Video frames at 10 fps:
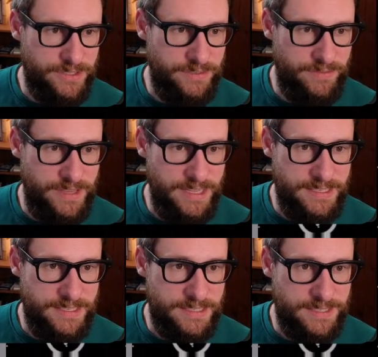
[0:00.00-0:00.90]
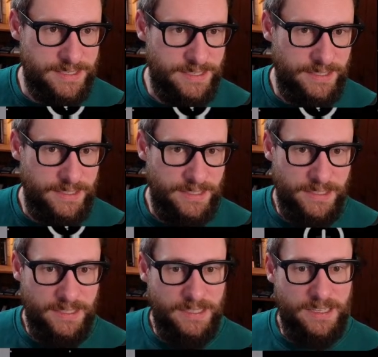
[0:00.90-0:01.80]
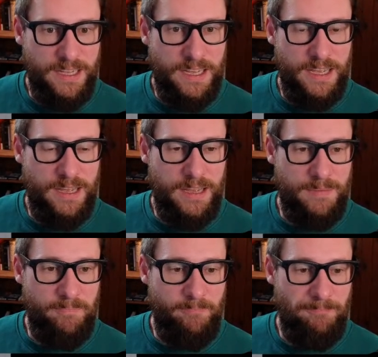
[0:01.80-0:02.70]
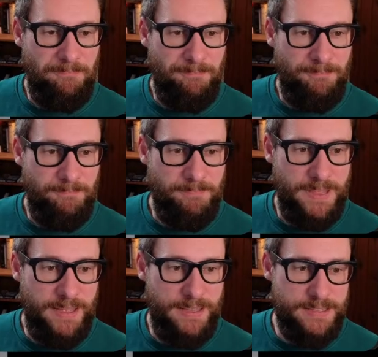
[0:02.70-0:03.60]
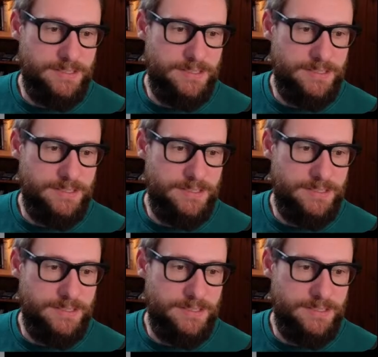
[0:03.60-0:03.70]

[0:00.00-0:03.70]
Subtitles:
of this. Yeah, this is